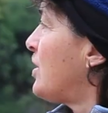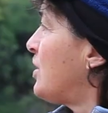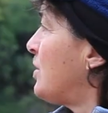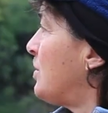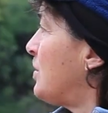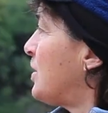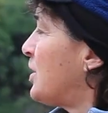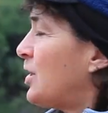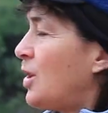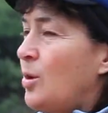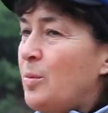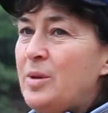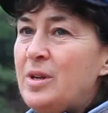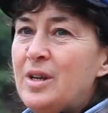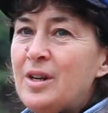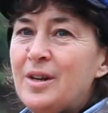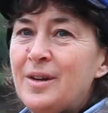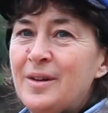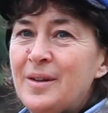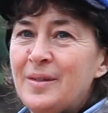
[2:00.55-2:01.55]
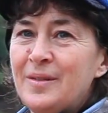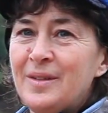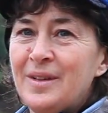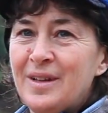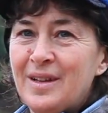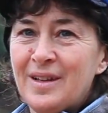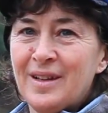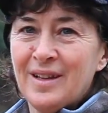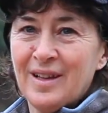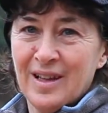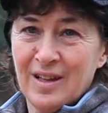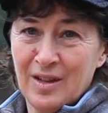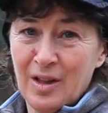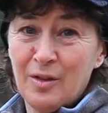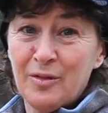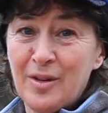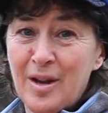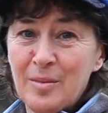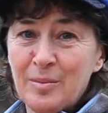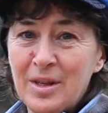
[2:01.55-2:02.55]
slope here, and
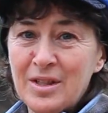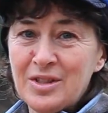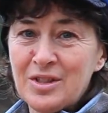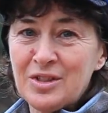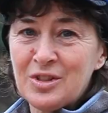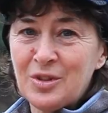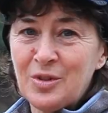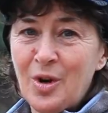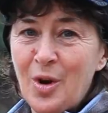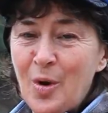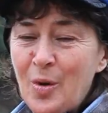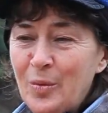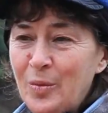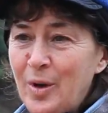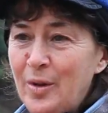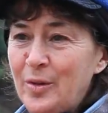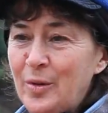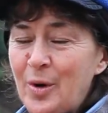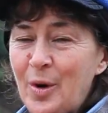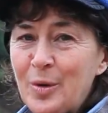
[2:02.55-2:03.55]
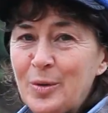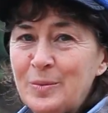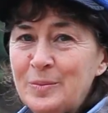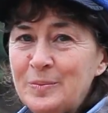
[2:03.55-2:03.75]
they'll find places to grow on their own.